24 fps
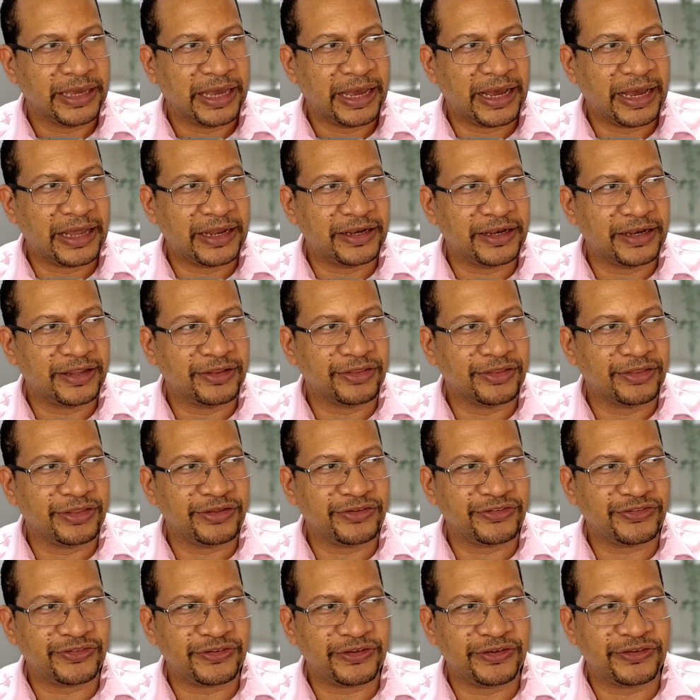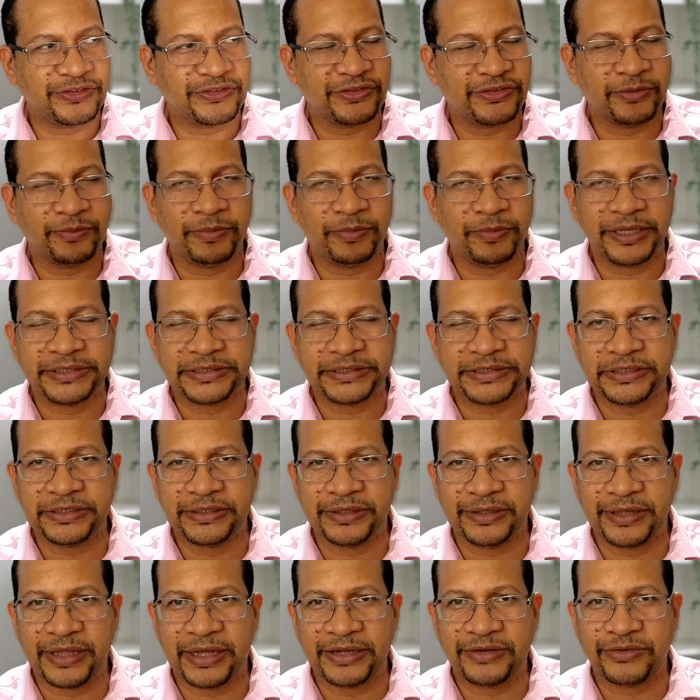And this is the bit
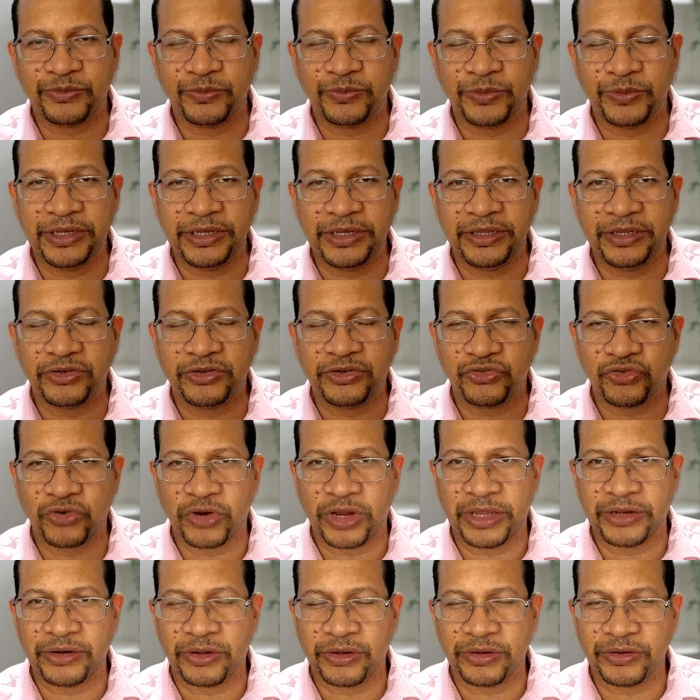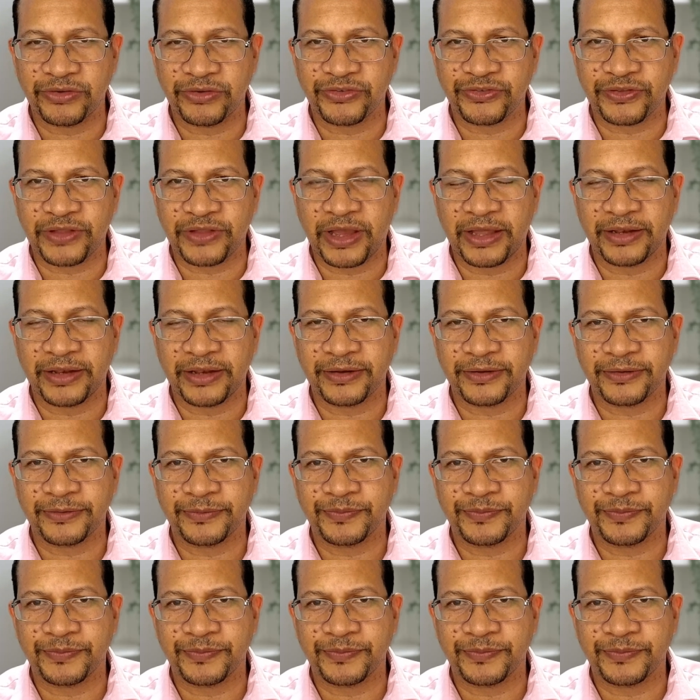that we need to try and understand.